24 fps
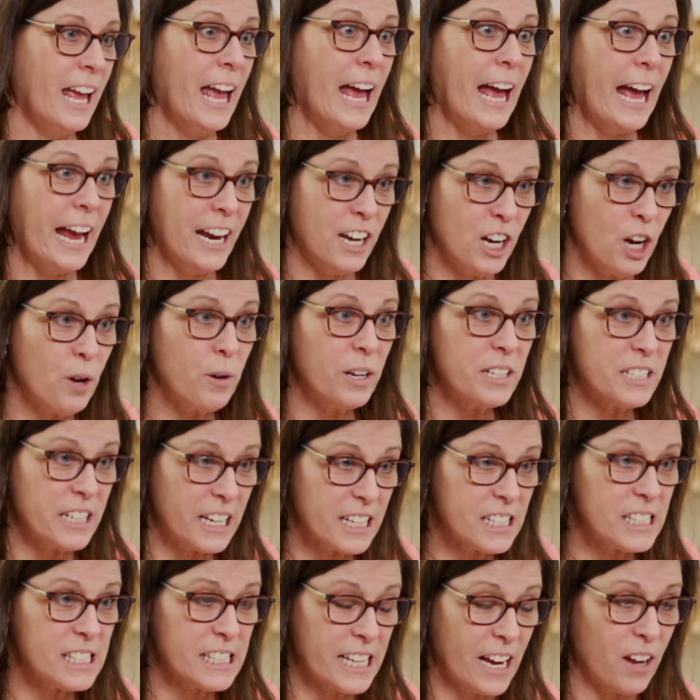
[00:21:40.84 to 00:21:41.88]
I know it
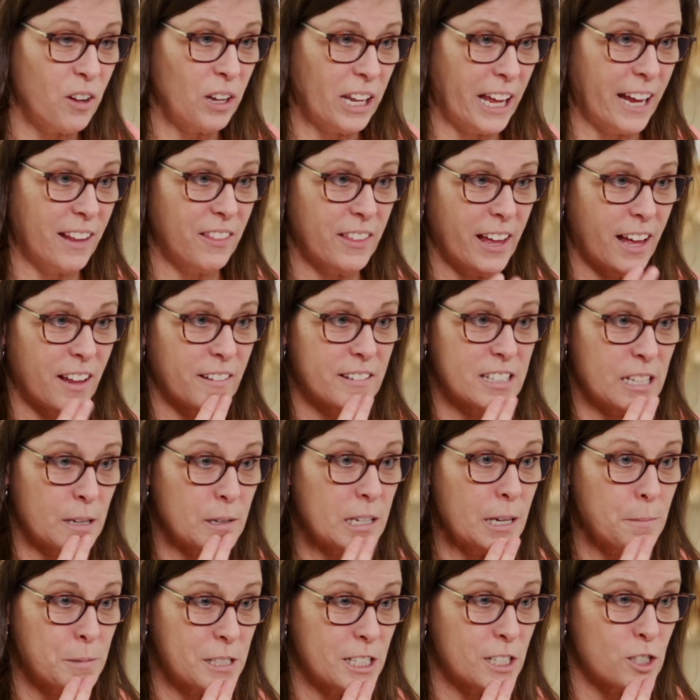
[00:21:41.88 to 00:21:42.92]
does sound like that.
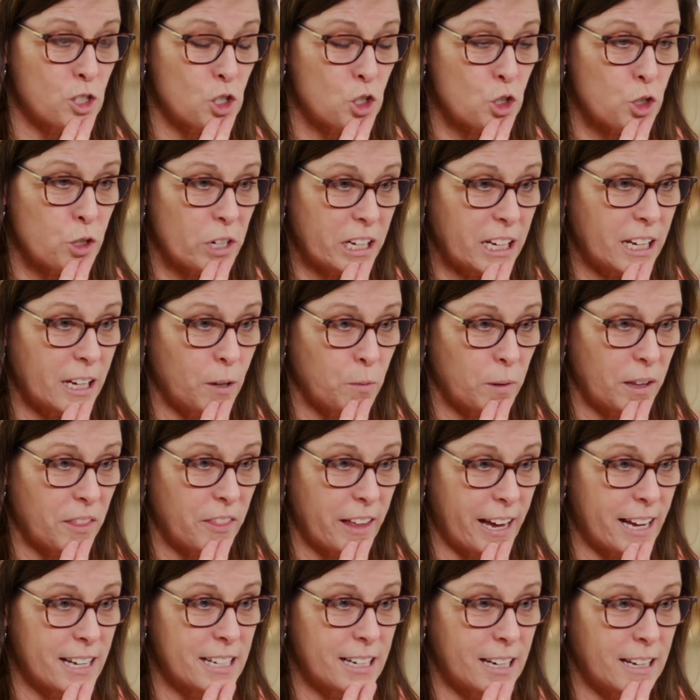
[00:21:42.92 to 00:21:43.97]
Sometimes it's tricky with
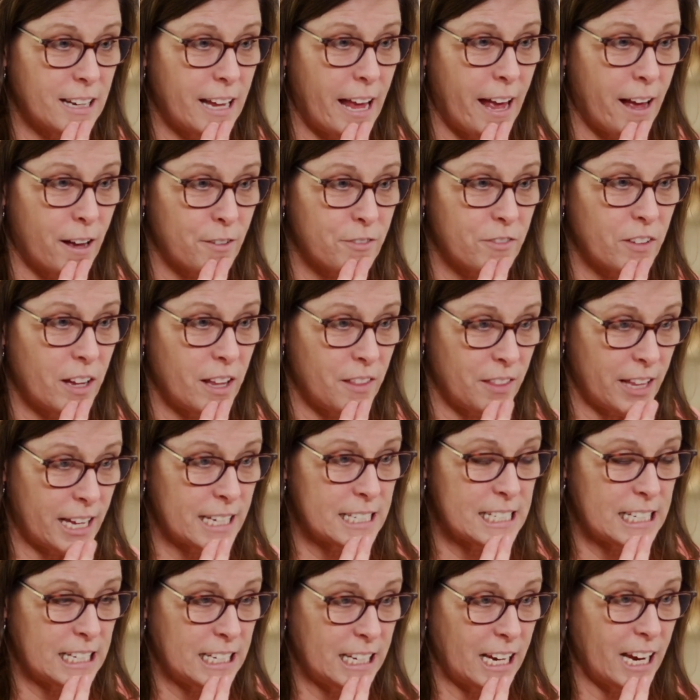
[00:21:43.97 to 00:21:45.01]
that F and that
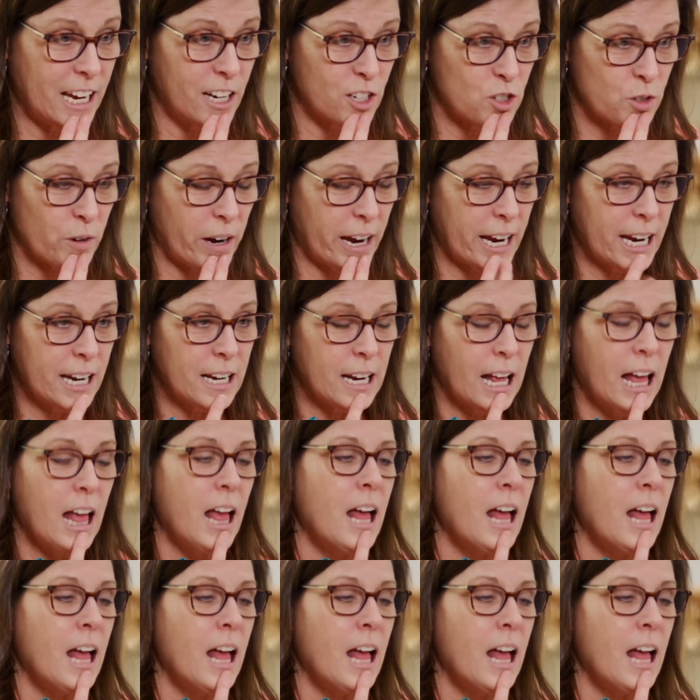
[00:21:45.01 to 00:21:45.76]
TH, right?